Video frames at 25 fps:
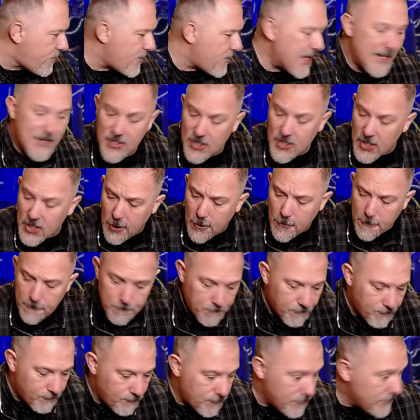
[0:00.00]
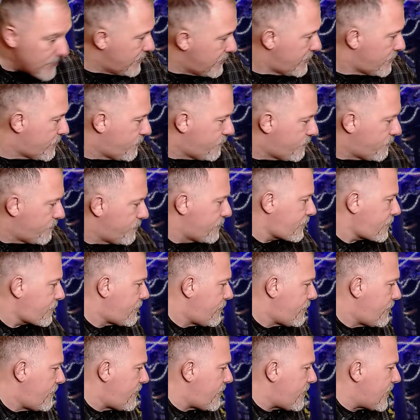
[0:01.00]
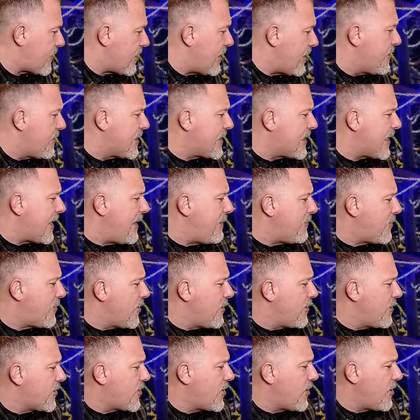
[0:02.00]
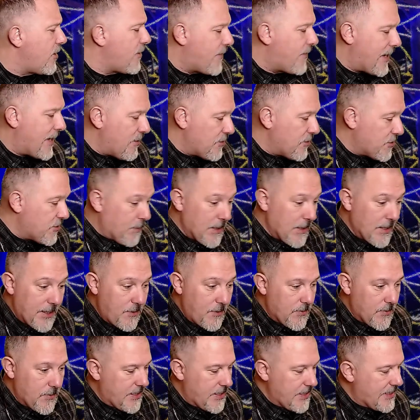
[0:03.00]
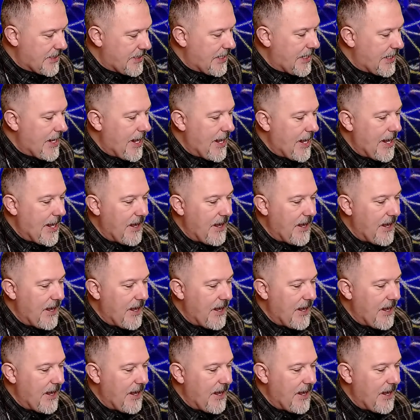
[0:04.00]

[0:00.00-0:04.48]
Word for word: So the time current curve, and I was playing with this today.